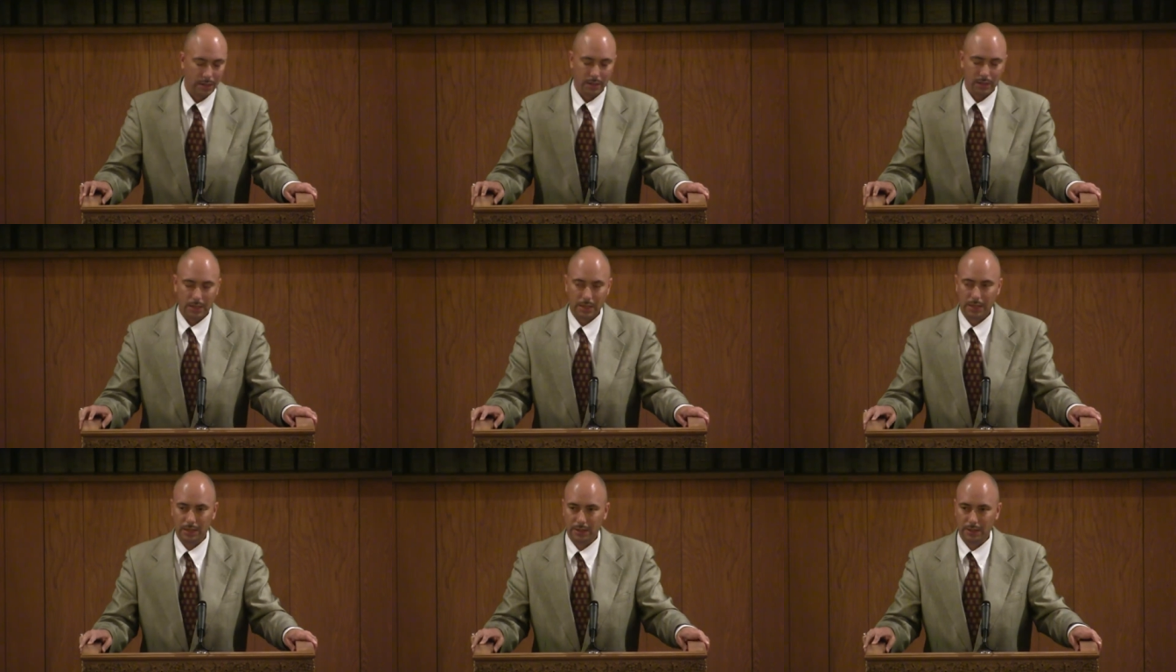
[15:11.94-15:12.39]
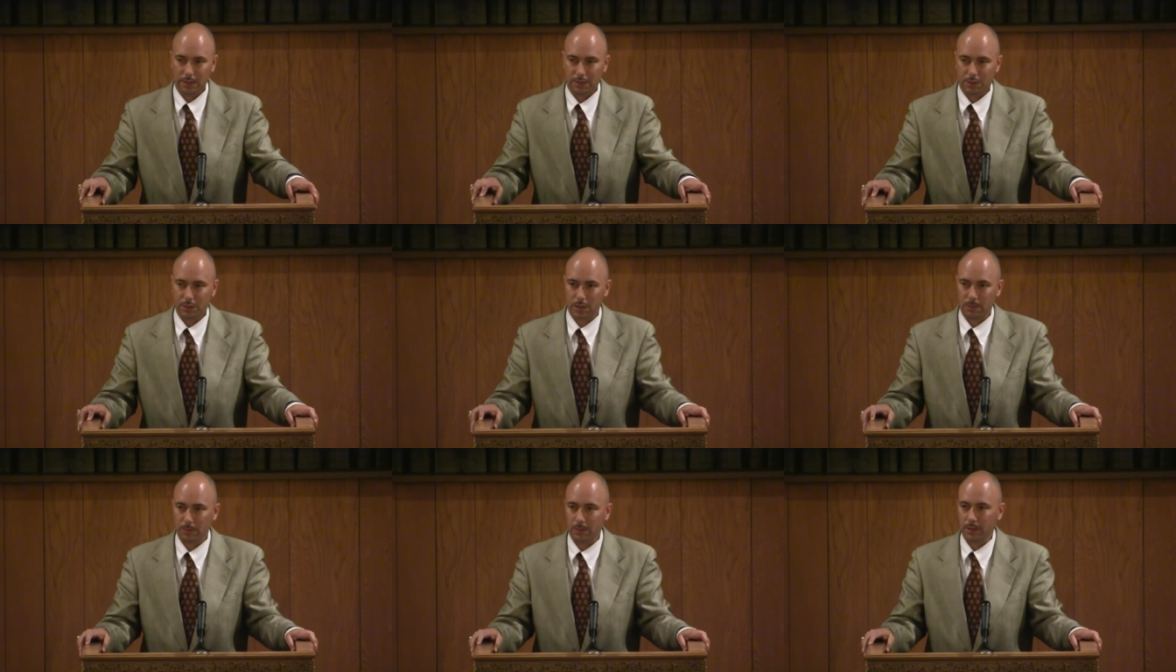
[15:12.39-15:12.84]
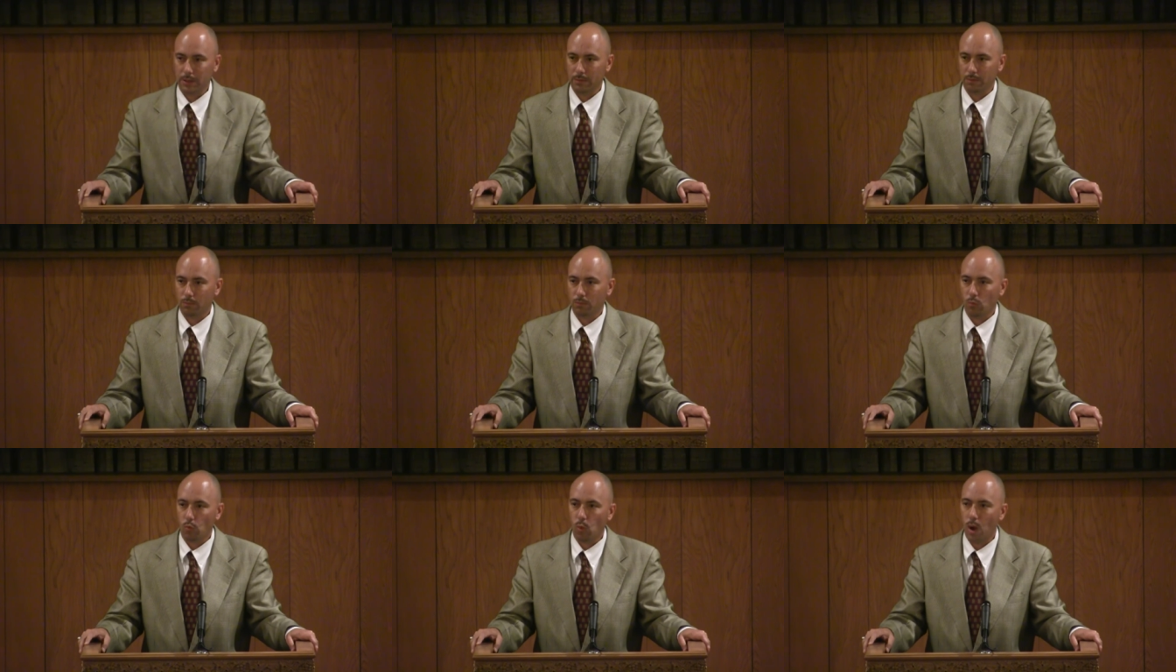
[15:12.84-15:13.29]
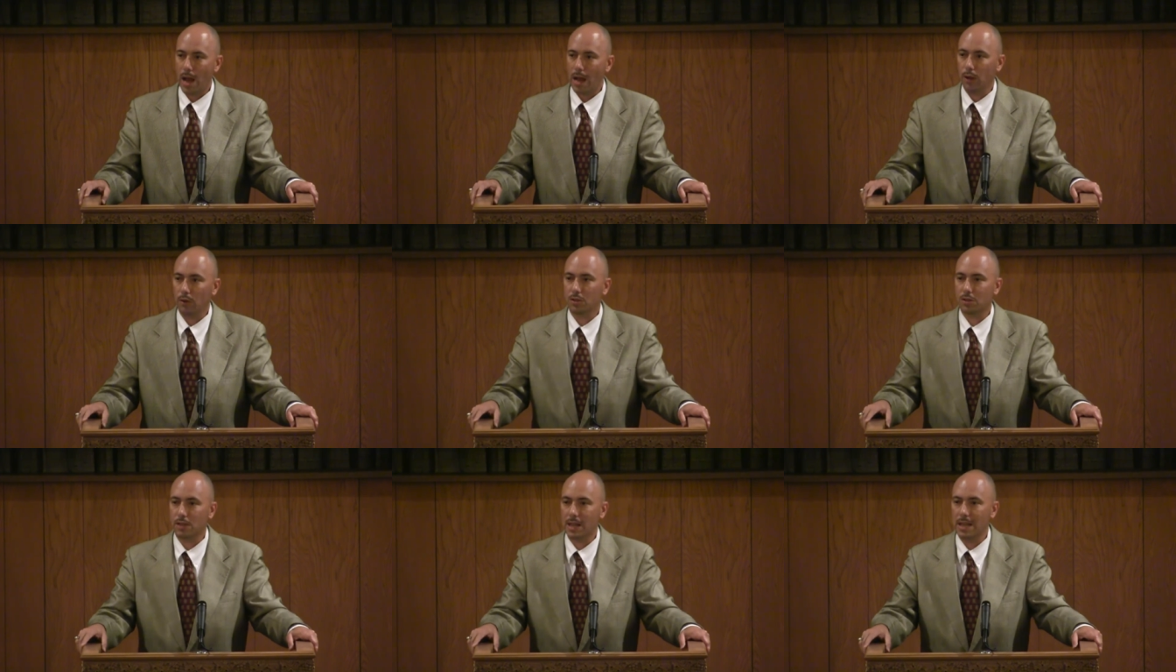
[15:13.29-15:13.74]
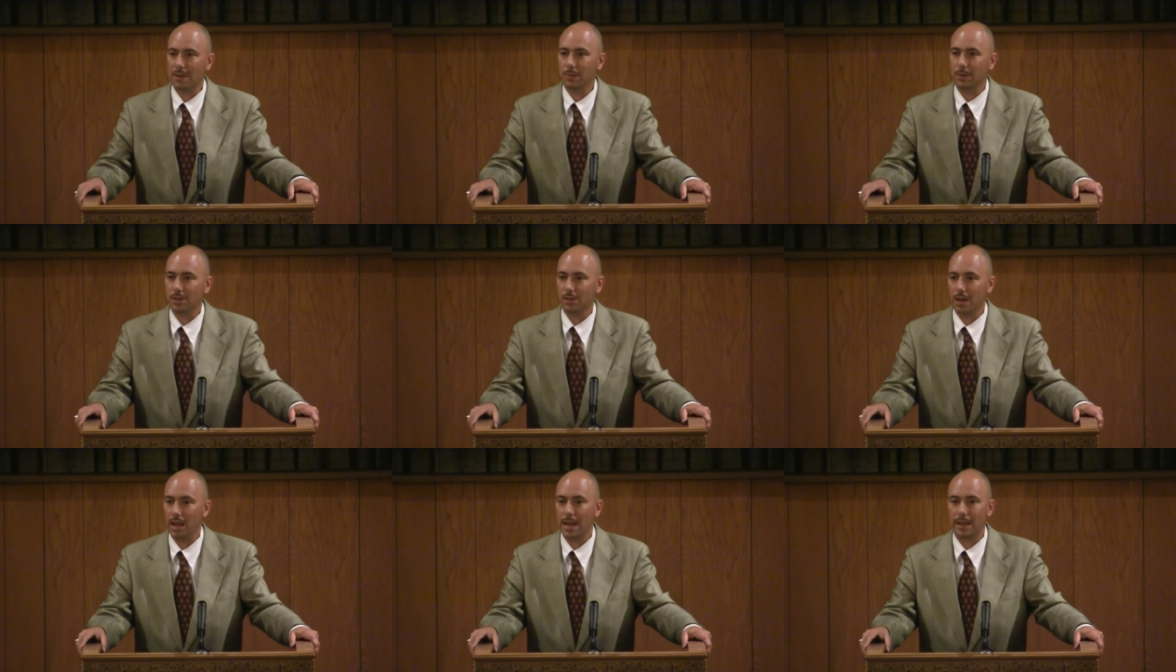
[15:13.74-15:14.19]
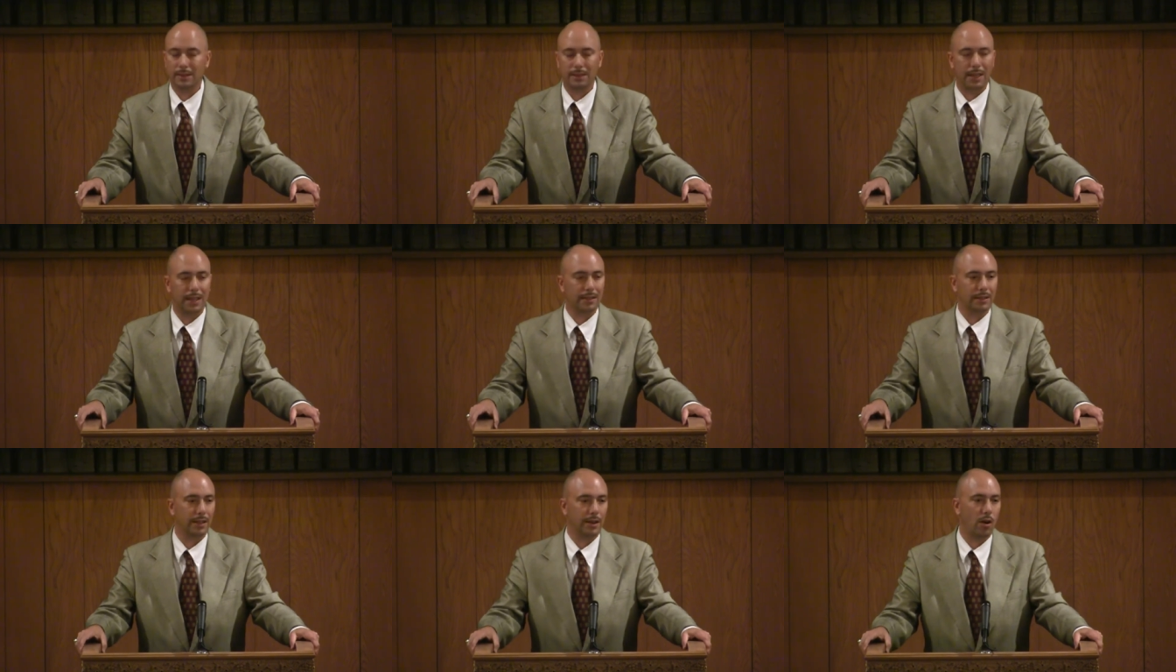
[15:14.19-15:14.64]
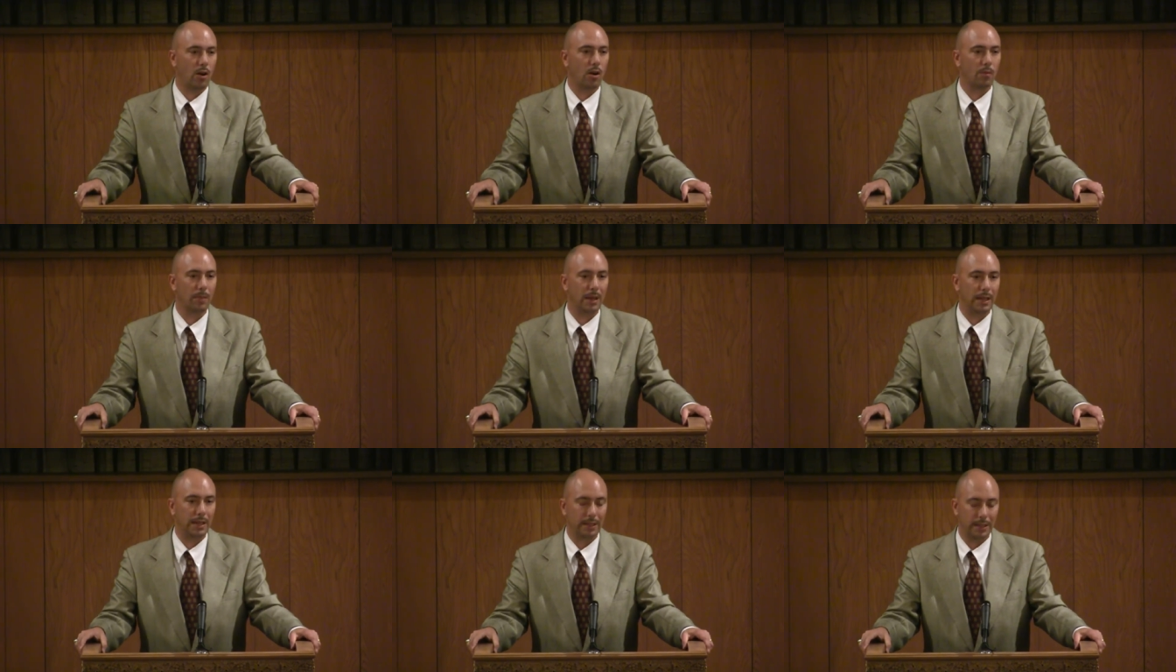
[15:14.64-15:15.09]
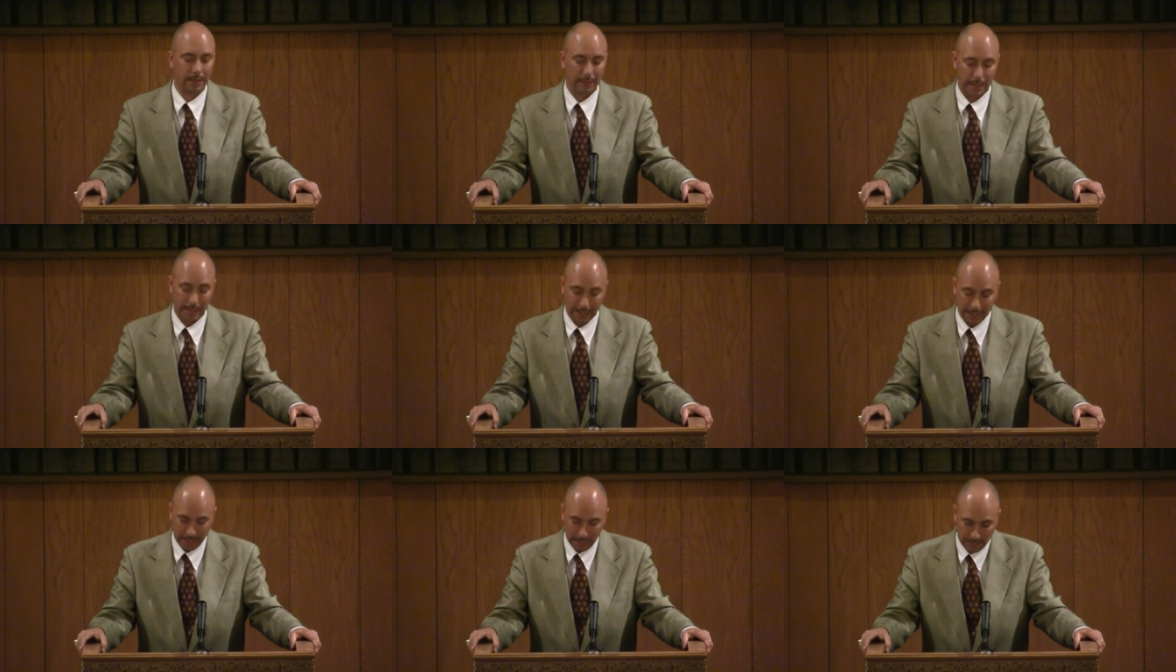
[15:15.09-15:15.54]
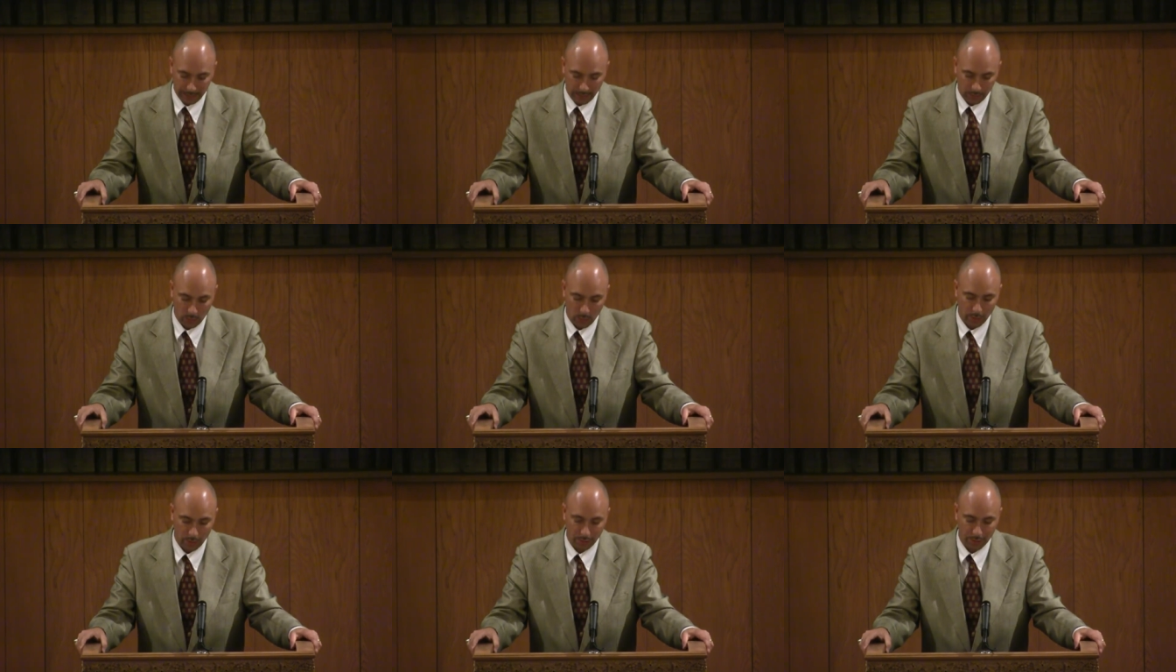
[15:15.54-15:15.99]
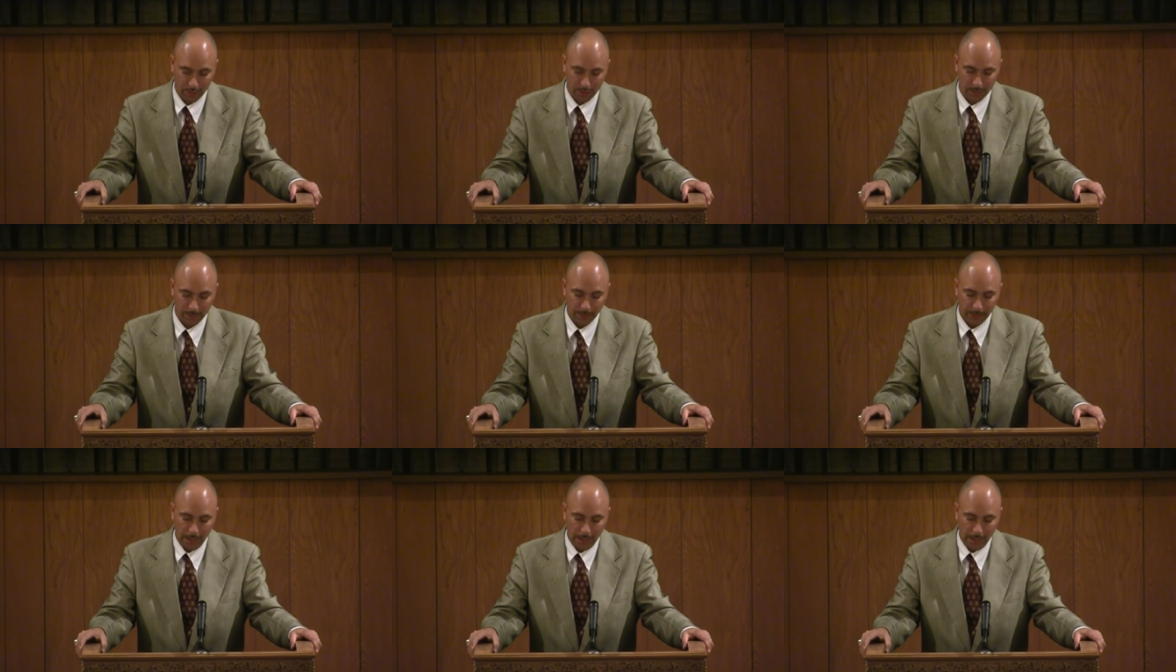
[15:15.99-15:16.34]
uh, some of the wild statements like that that are made, and they get even worse.